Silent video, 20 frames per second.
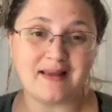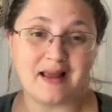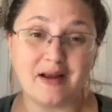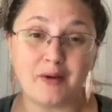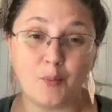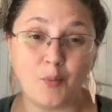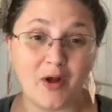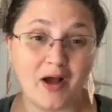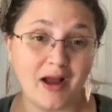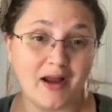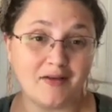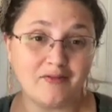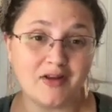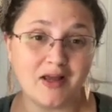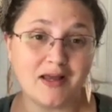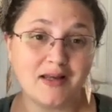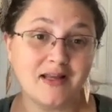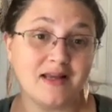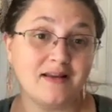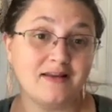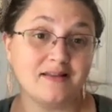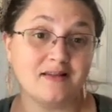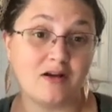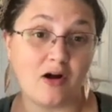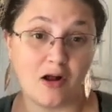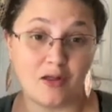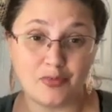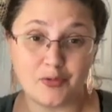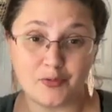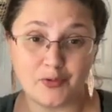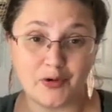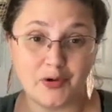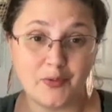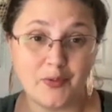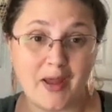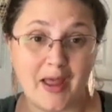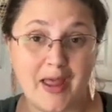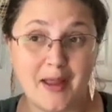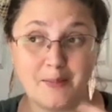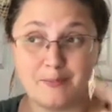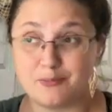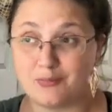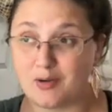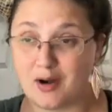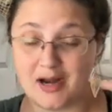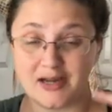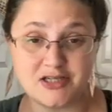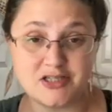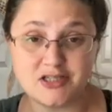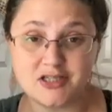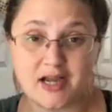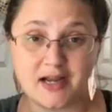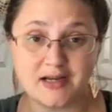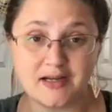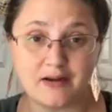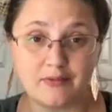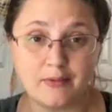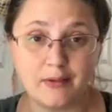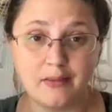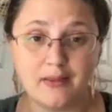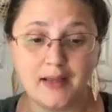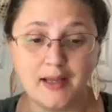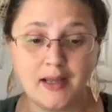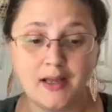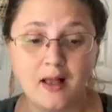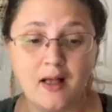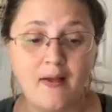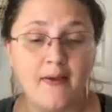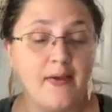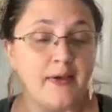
And what I've done is gone through and price checked everything